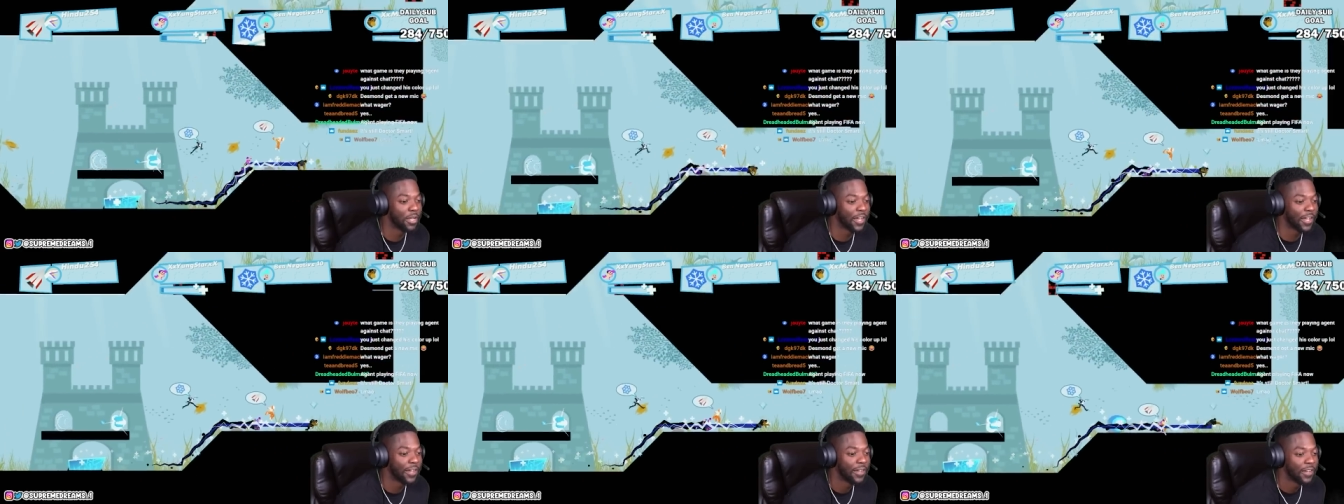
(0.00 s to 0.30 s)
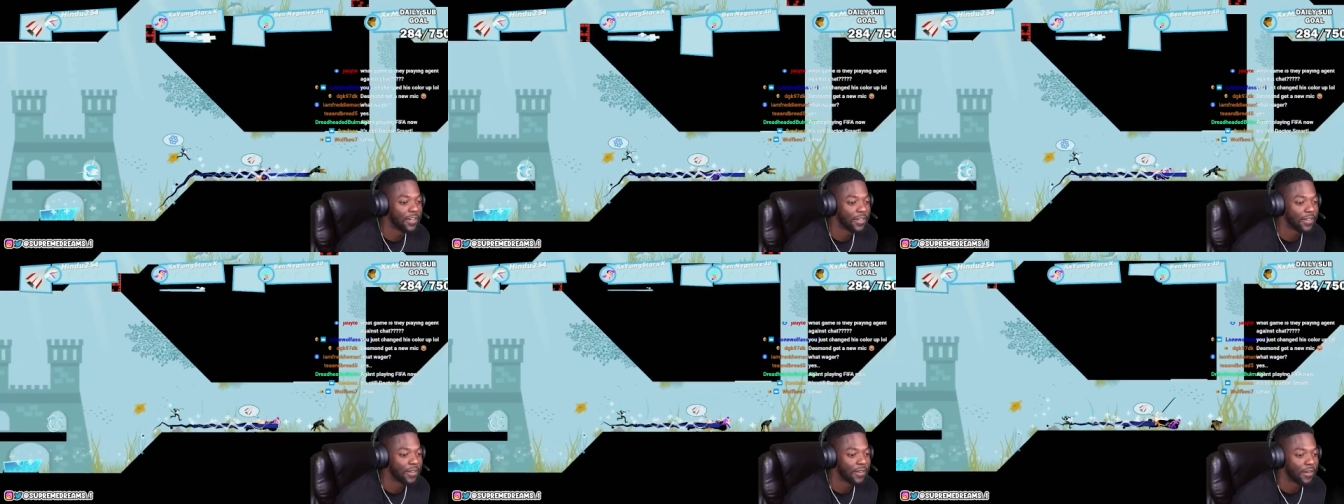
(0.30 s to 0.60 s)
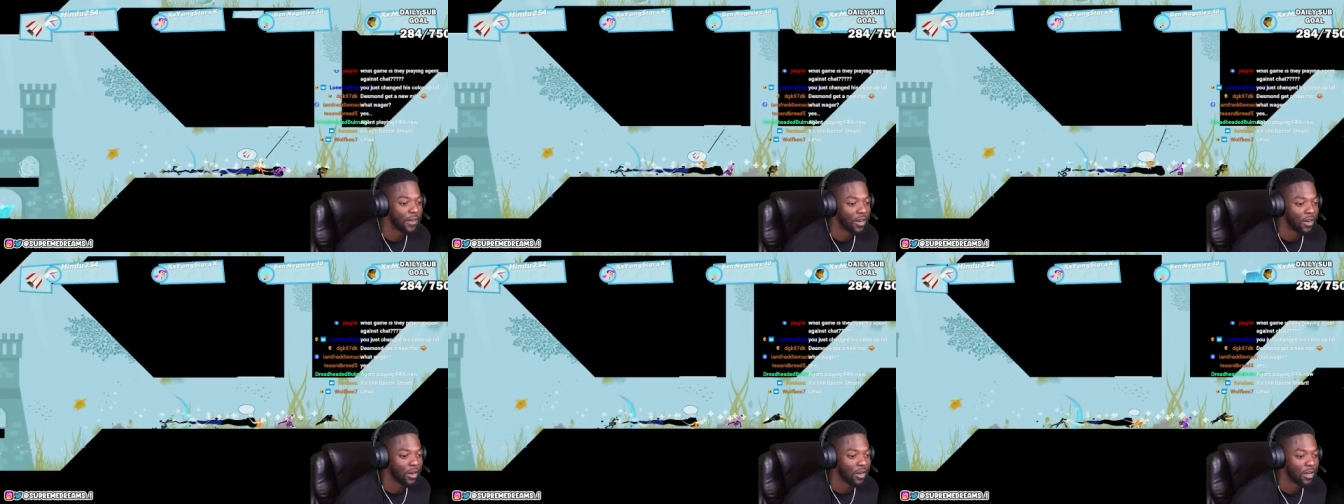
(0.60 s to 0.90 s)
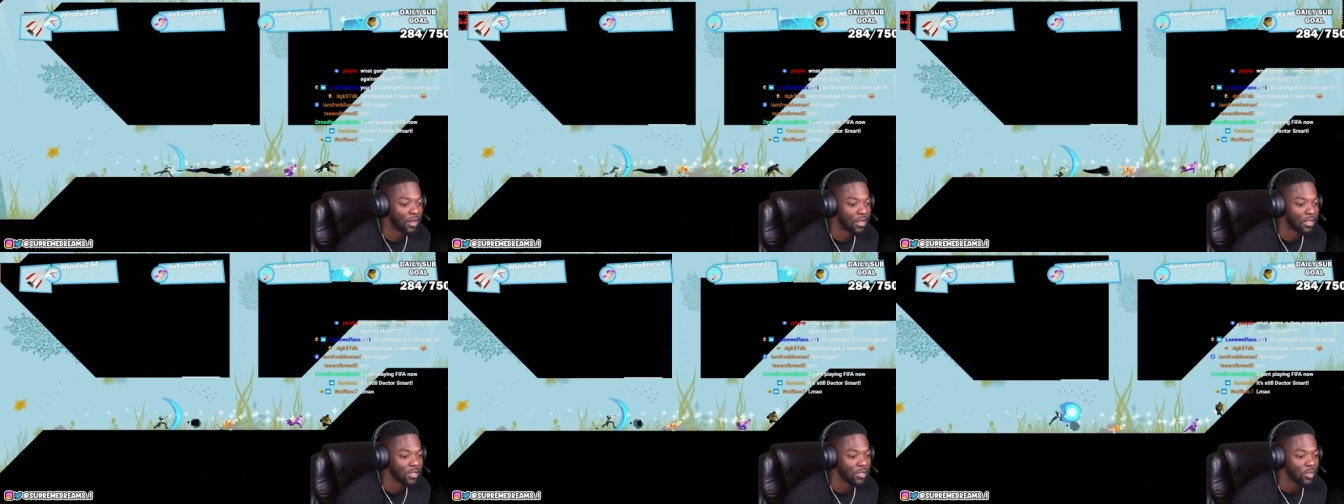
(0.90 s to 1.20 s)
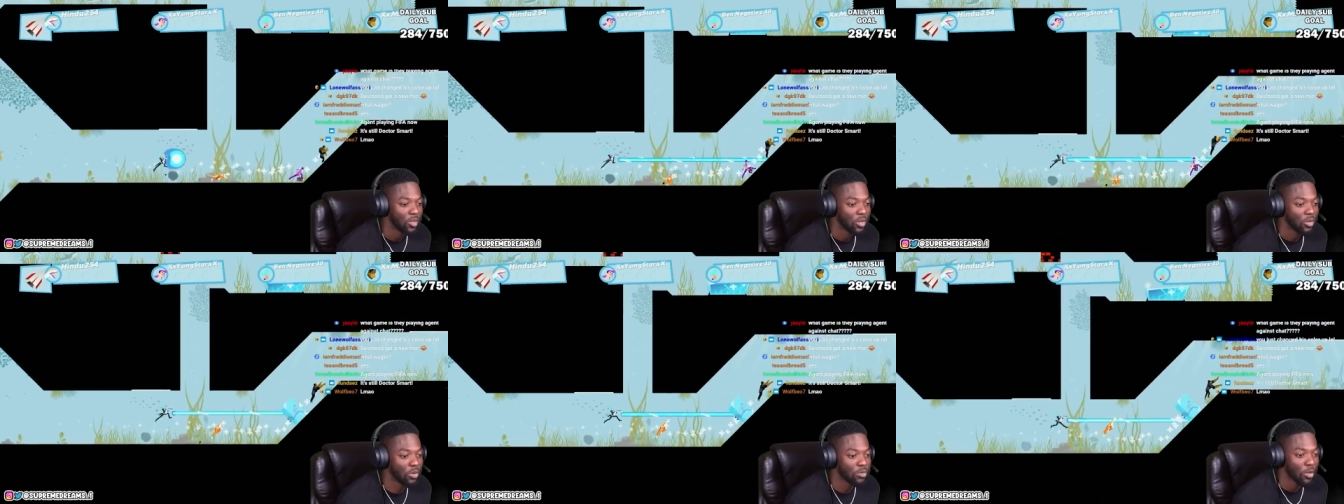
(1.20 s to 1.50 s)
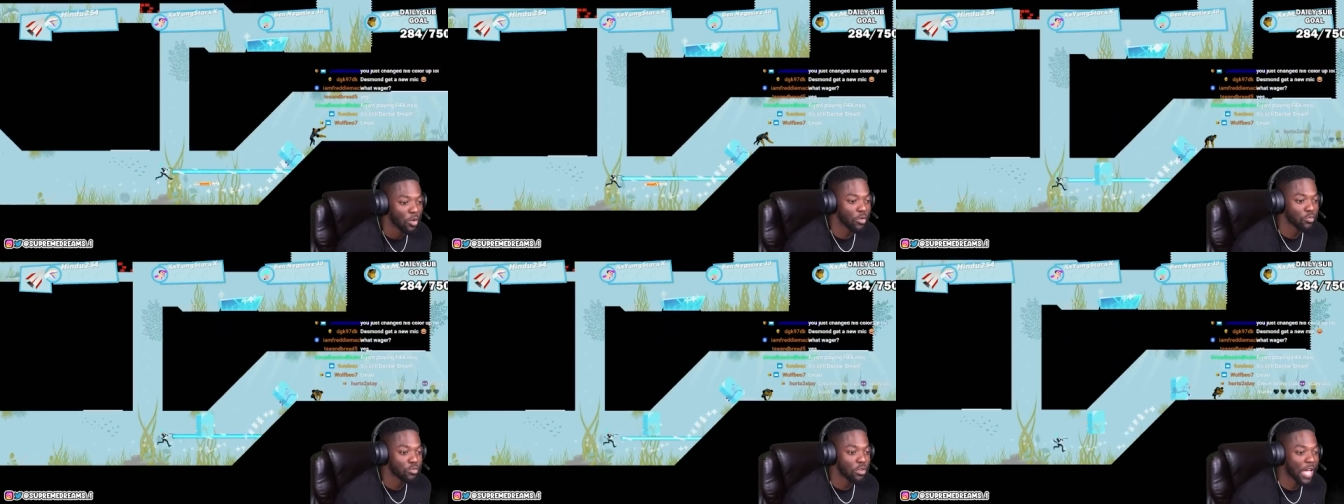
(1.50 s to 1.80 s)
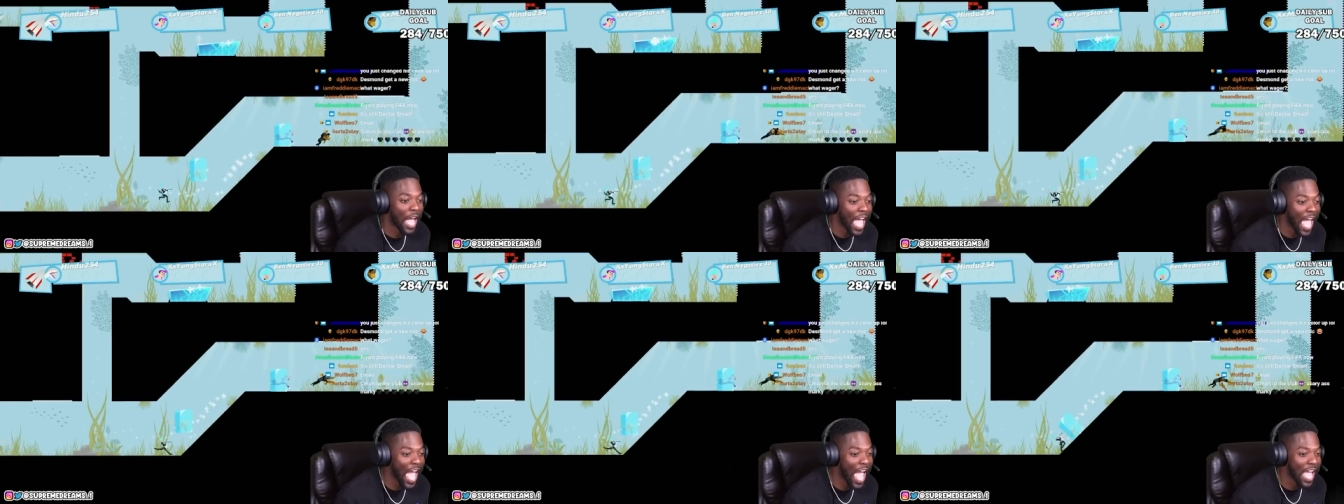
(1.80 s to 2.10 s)
nigga. Oh, that's a
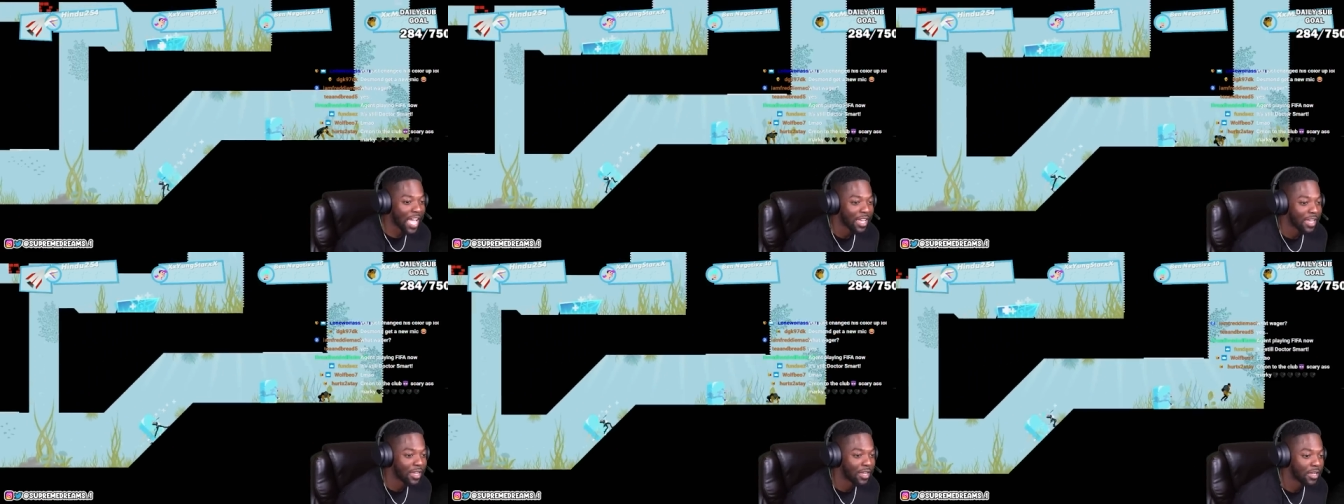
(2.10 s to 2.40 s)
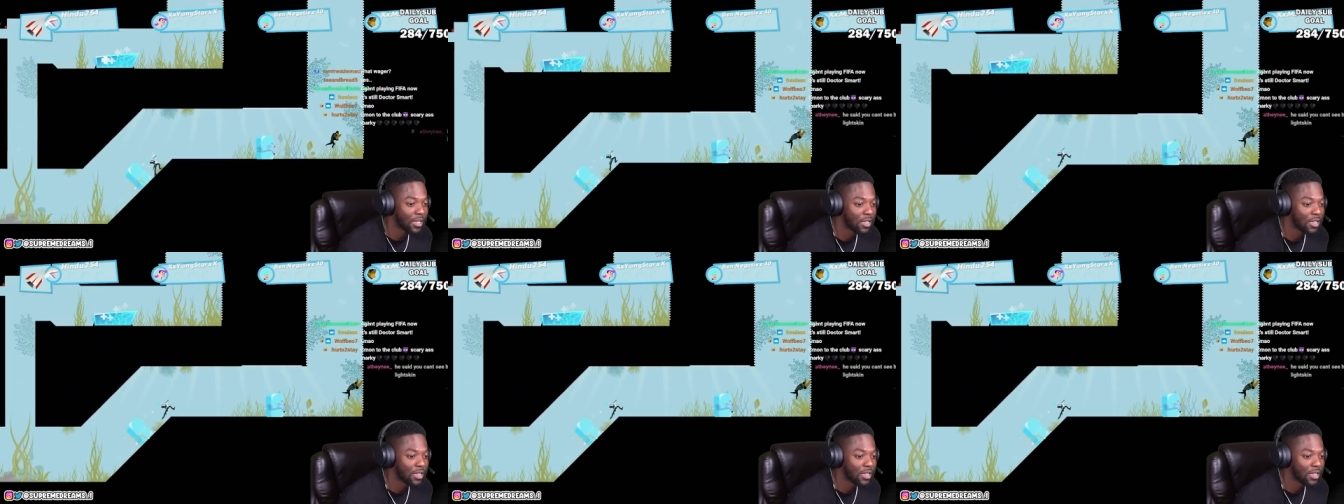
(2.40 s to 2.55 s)
clean.